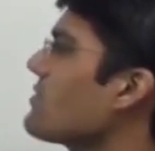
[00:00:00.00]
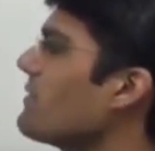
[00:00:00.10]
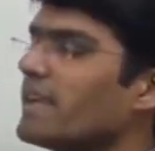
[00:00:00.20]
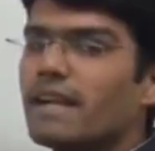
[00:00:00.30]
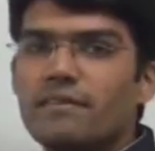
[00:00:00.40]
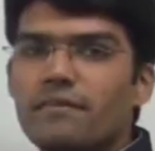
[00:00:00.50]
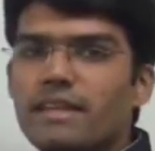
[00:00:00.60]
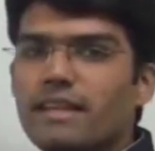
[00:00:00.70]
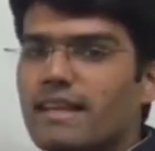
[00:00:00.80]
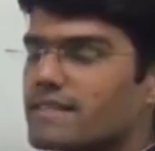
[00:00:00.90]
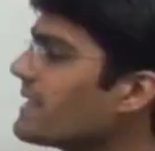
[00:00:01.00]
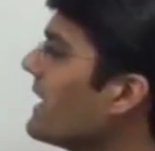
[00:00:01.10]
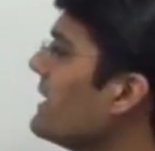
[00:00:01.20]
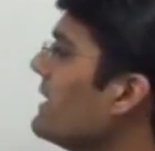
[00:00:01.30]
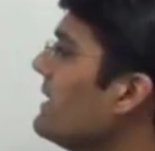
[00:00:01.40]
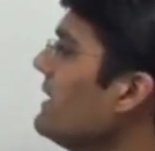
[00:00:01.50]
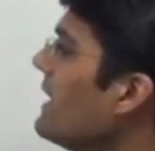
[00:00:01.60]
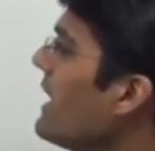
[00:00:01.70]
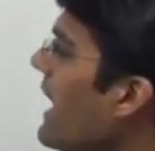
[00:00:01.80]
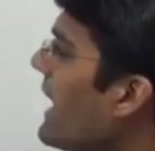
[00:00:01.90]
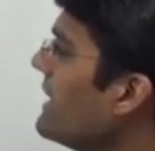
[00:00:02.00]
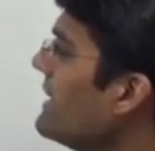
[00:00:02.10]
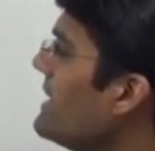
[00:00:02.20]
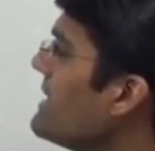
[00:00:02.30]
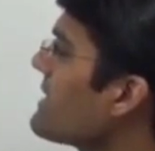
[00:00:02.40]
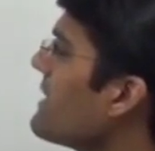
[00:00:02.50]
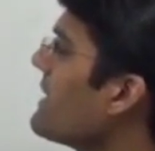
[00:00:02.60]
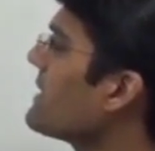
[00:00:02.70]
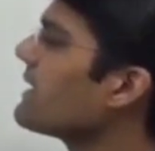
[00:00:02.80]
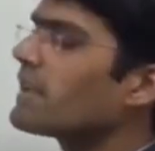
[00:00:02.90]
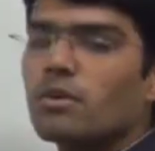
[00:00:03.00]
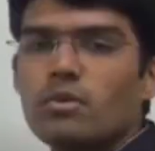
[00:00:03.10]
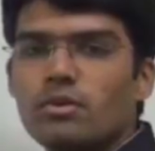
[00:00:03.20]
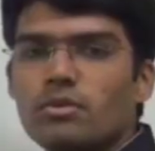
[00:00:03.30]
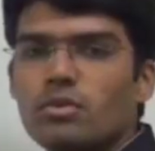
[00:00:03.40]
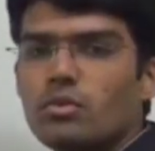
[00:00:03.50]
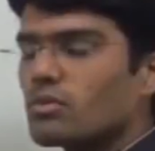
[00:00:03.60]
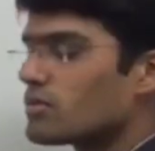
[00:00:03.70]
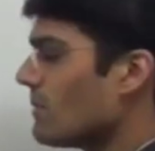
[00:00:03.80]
So we get V less than E and E is greater than or equal to U.